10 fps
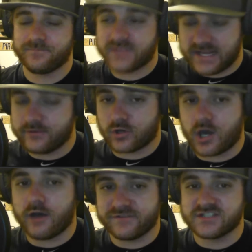in their
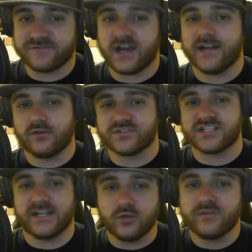conference finals
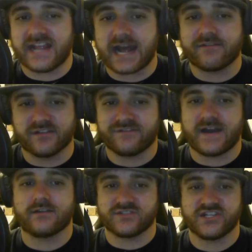and who they have in the
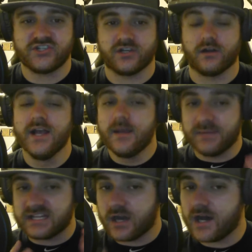finals this year.
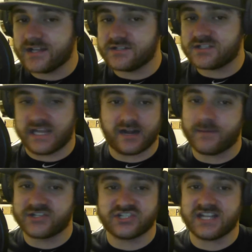Because, and I'm
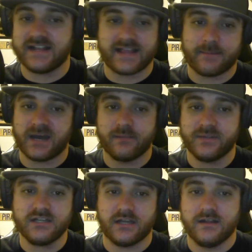not just saying that in my
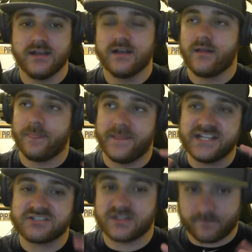opinion,
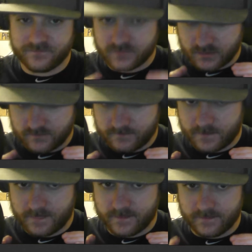this,
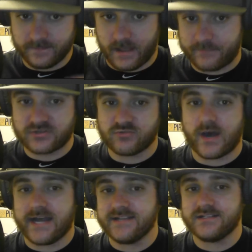
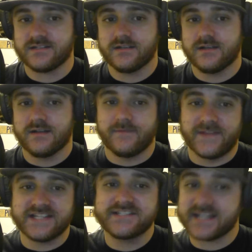numbers-wise,
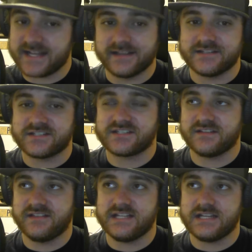this is
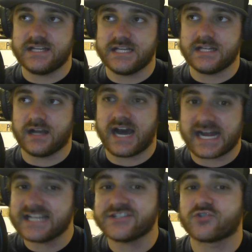the
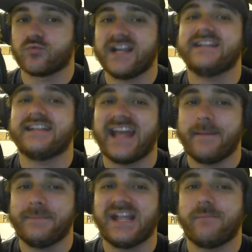highest rated
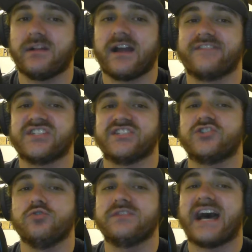NBA playoff since
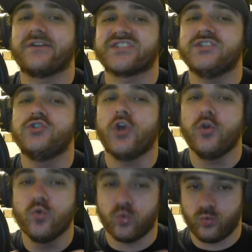2002.